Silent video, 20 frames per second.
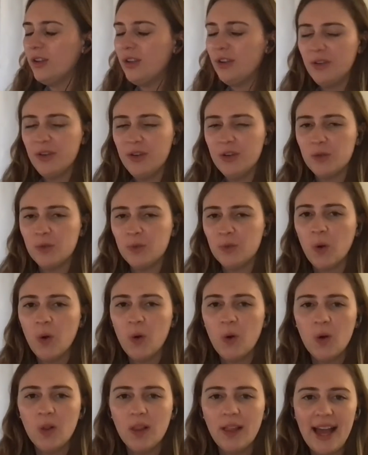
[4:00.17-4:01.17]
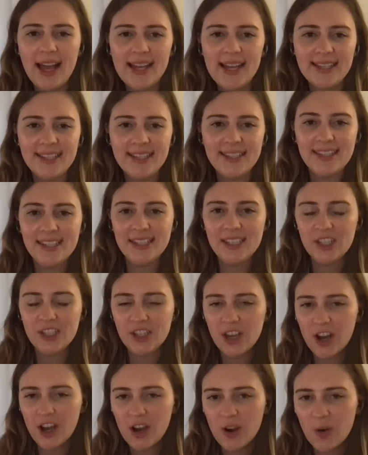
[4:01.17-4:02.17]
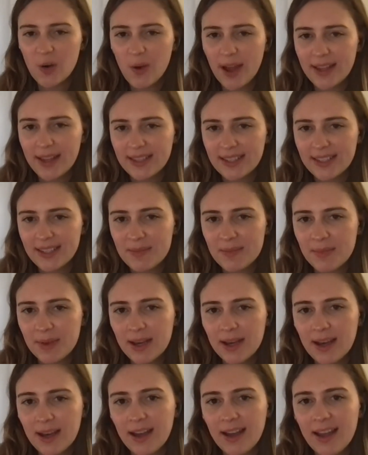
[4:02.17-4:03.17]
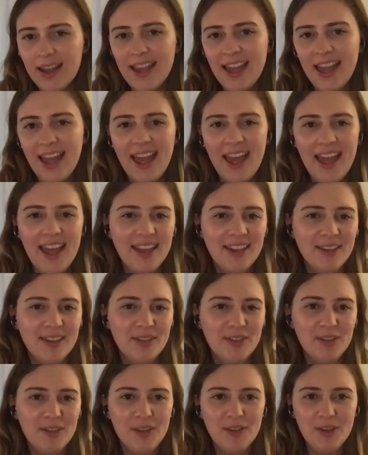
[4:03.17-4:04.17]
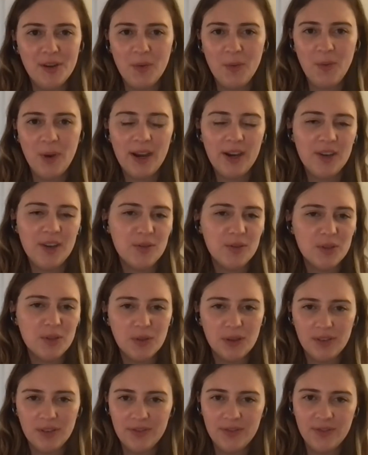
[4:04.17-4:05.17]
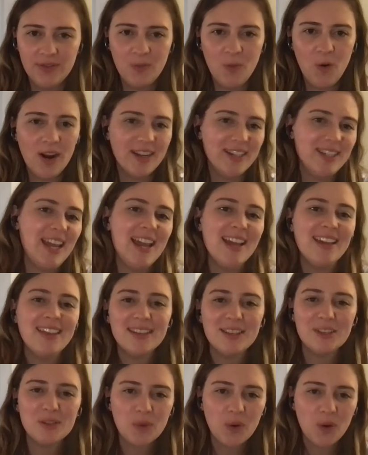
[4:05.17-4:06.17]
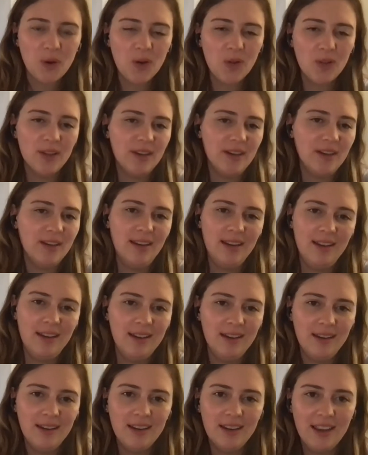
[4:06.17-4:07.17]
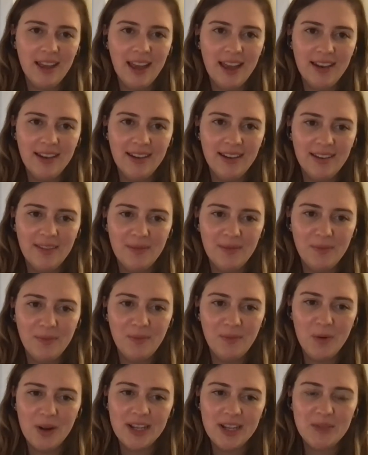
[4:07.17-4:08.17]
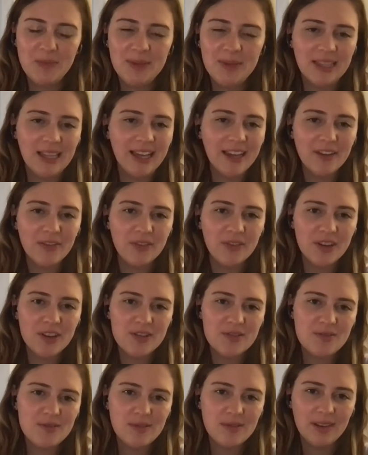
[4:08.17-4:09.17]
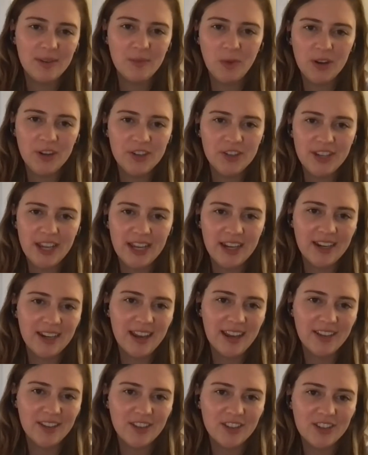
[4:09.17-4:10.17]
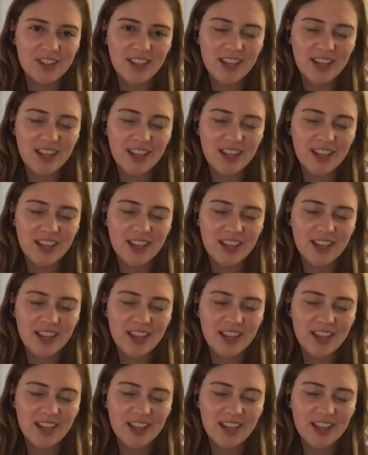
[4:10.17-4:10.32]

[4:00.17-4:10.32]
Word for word: you know, your role as CTO at Symba and, you know, where you sort of want to take this role and and and what it's been like for you and what your day-to-day looks